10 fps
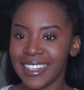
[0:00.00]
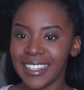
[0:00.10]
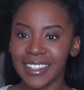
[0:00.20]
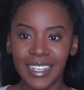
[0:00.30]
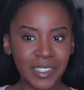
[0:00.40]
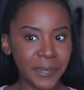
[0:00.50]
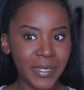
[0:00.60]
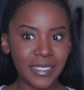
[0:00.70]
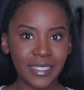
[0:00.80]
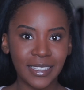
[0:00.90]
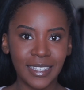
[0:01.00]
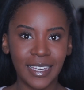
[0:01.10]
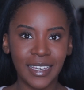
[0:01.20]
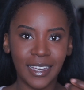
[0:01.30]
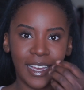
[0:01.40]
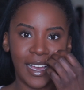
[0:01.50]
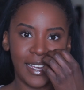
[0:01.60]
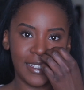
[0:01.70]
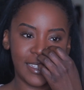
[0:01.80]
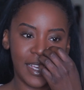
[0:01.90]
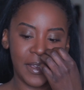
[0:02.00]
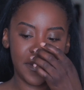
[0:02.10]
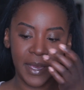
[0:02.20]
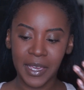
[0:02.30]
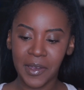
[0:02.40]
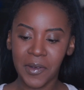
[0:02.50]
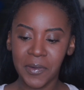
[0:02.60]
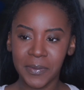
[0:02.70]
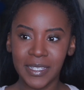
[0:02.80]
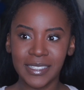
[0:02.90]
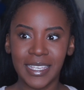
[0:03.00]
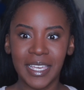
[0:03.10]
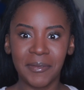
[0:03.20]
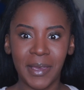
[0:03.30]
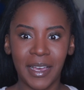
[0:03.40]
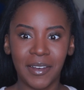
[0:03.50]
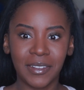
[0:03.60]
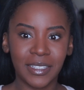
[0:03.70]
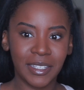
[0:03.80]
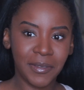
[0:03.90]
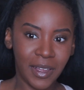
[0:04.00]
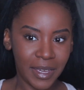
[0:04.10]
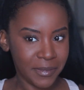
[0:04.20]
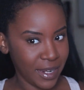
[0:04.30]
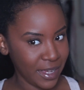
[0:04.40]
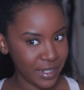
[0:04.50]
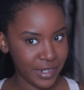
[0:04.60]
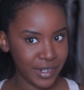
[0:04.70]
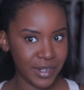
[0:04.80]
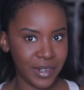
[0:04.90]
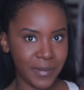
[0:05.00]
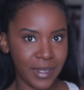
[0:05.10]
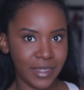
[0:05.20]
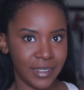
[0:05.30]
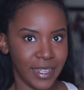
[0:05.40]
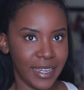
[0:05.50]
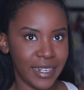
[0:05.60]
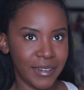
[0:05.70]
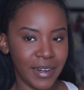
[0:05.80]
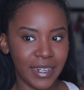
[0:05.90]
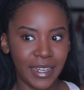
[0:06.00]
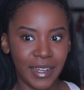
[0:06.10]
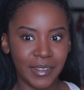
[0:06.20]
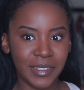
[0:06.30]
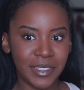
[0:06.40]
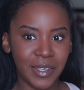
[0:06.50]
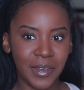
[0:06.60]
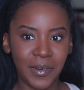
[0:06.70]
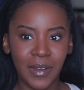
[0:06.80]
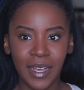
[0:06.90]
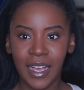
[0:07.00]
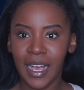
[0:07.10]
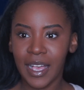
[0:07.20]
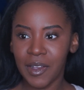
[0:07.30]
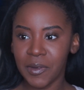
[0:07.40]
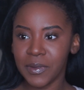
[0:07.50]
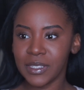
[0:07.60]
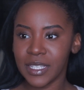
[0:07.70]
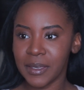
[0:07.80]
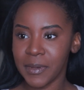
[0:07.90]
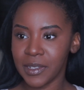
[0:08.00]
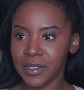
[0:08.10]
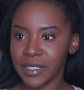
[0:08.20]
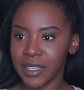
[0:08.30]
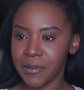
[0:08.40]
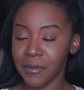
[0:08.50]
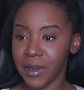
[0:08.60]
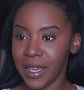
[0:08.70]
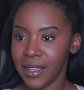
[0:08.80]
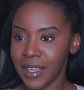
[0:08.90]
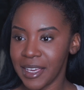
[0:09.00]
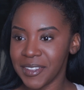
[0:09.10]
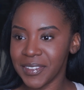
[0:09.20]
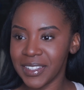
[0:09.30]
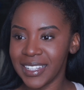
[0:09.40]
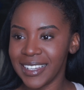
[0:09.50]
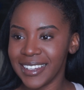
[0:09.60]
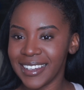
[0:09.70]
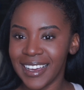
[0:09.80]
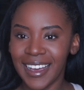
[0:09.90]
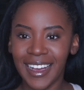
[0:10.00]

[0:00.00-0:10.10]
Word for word: And that's basically it, guys. I hope this came out looking well. I'm not sure about the lighting right now, so I hope this came out looking well. I feel like